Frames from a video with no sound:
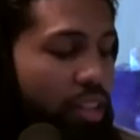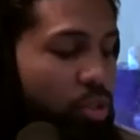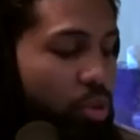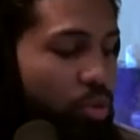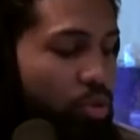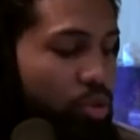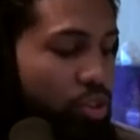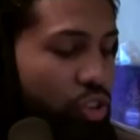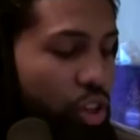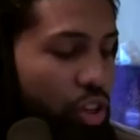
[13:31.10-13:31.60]
okay,
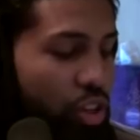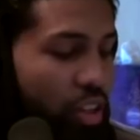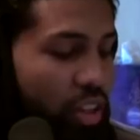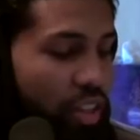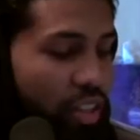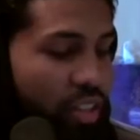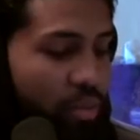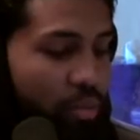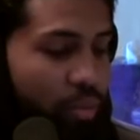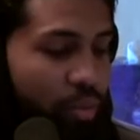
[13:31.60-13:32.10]
so
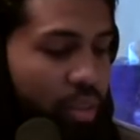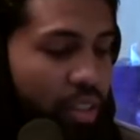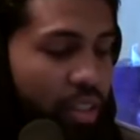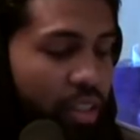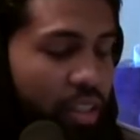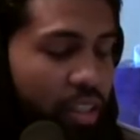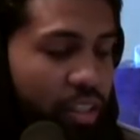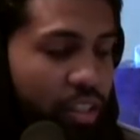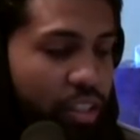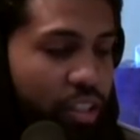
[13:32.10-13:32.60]
journalism
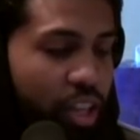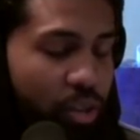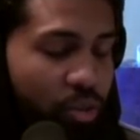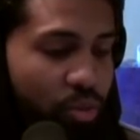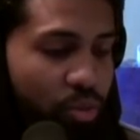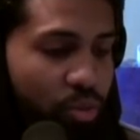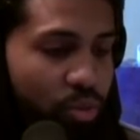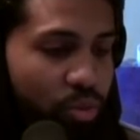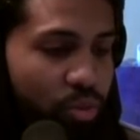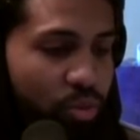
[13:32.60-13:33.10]
in, in
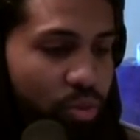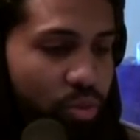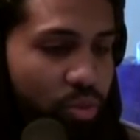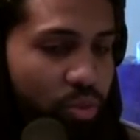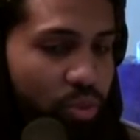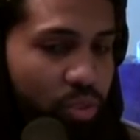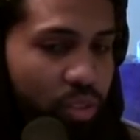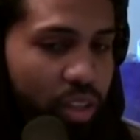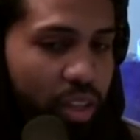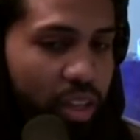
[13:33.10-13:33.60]
general
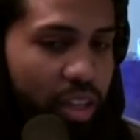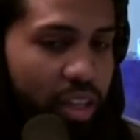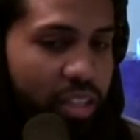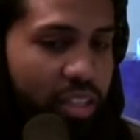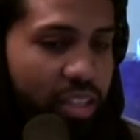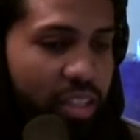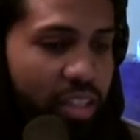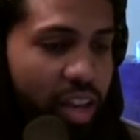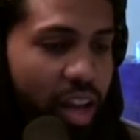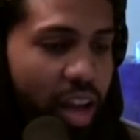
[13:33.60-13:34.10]

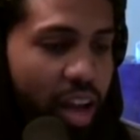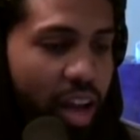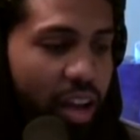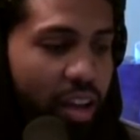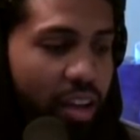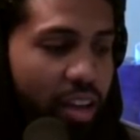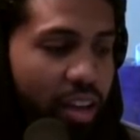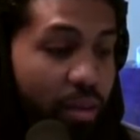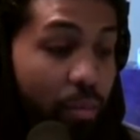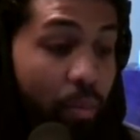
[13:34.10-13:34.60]
is
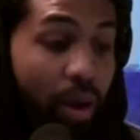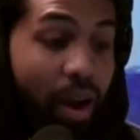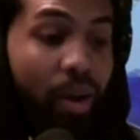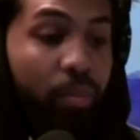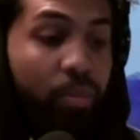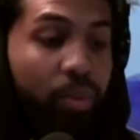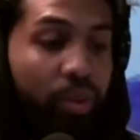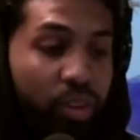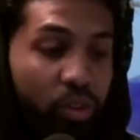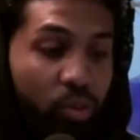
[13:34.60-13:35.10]
not, in
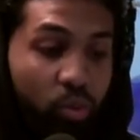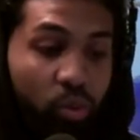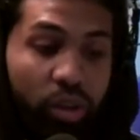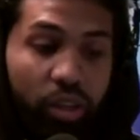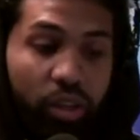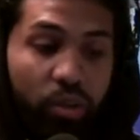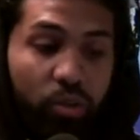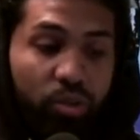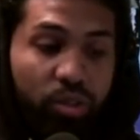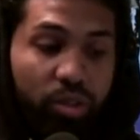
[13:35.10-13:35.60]
my
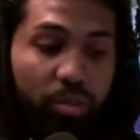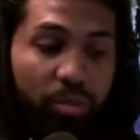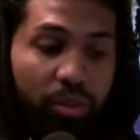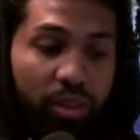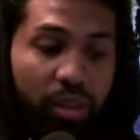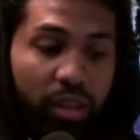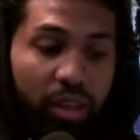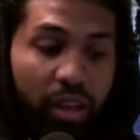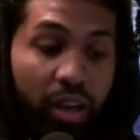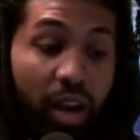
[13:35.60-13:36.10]
opinion, what it used
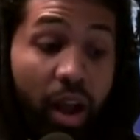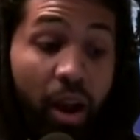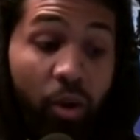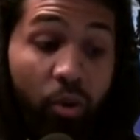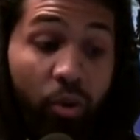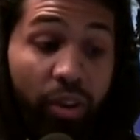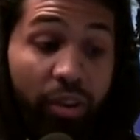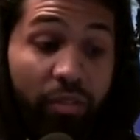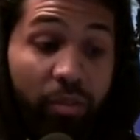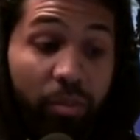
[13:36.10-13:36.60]
to be. And
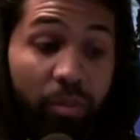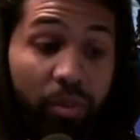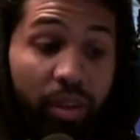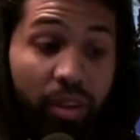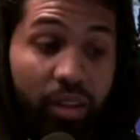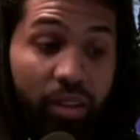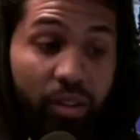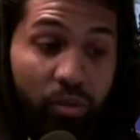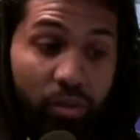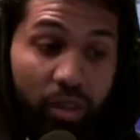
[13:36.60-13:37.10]
I don't
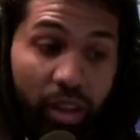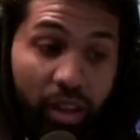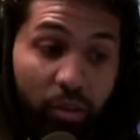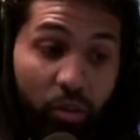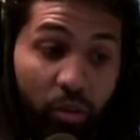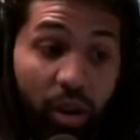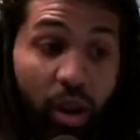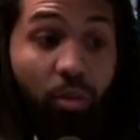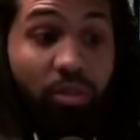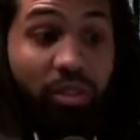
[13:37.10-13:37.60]
even mean
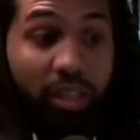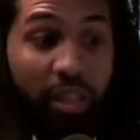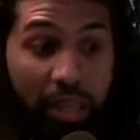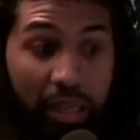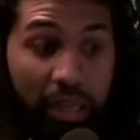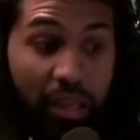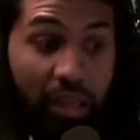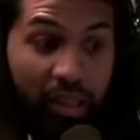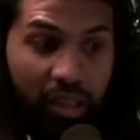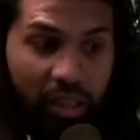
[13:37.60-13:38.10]
like when I
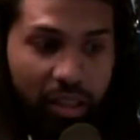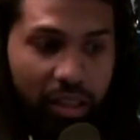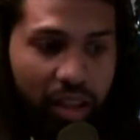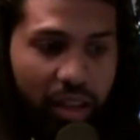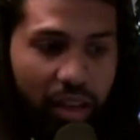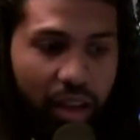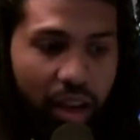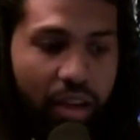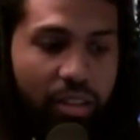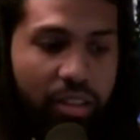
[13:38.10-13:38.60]
was a kid.
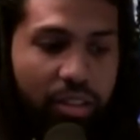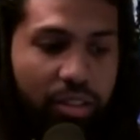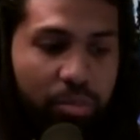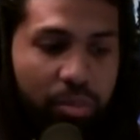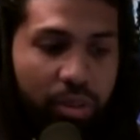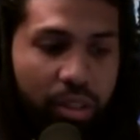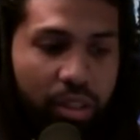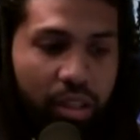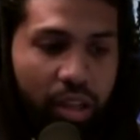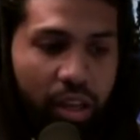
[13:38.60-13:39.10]
Like I
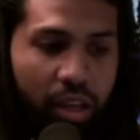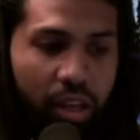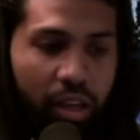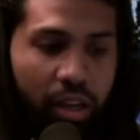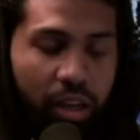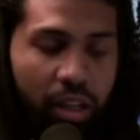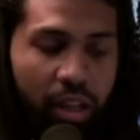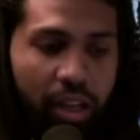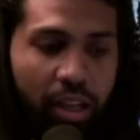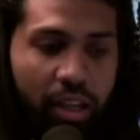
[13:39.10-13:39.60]
just mean
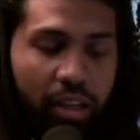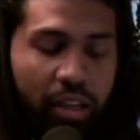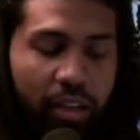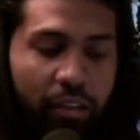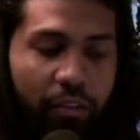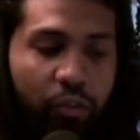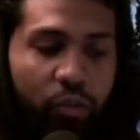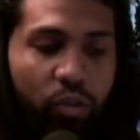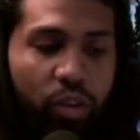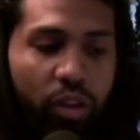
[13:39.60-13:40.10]
like like
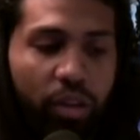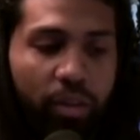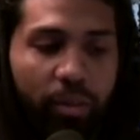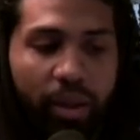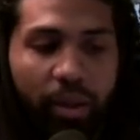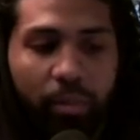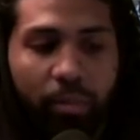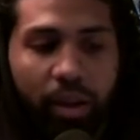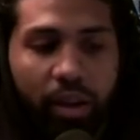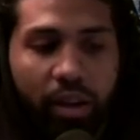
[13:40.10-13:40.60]
in if you
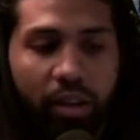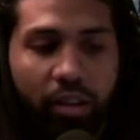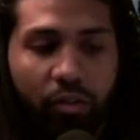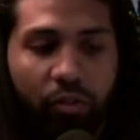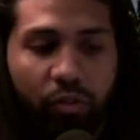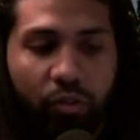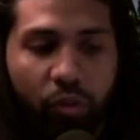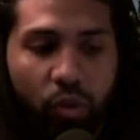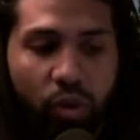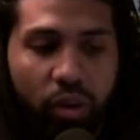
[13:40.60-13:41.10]
look like back
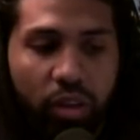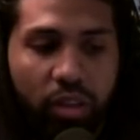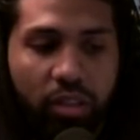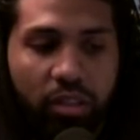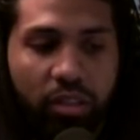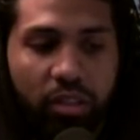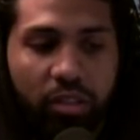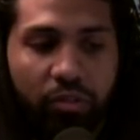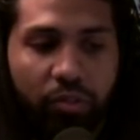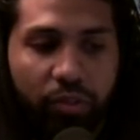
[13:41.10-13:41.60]
in the
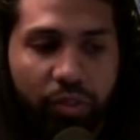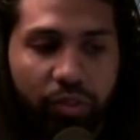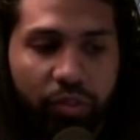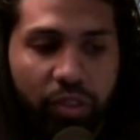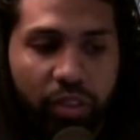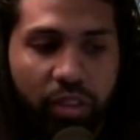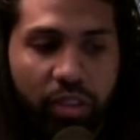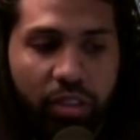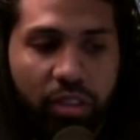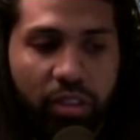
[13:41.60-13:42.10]
forties and the
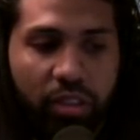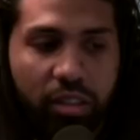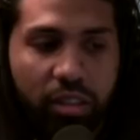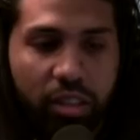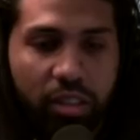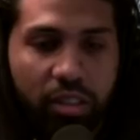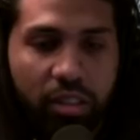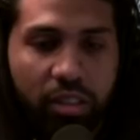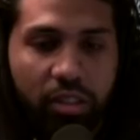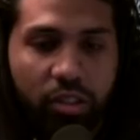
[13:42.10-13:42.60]
fifties and
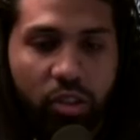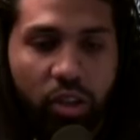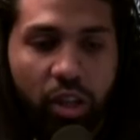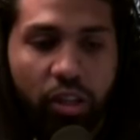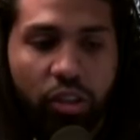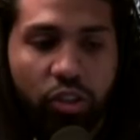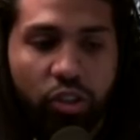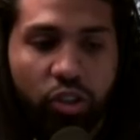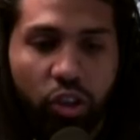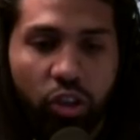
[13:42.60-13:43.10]
the sixties.
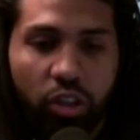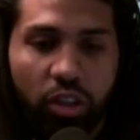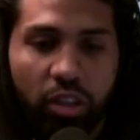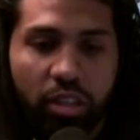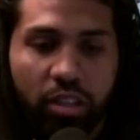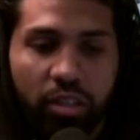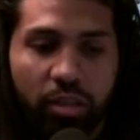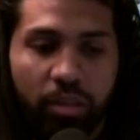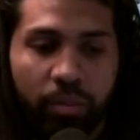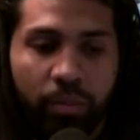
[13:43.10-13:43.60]
So like
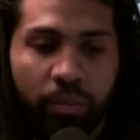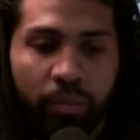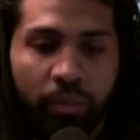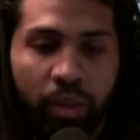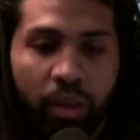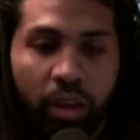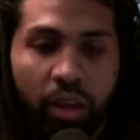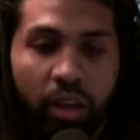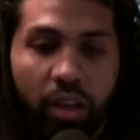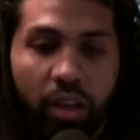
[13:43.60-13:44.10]
journalism,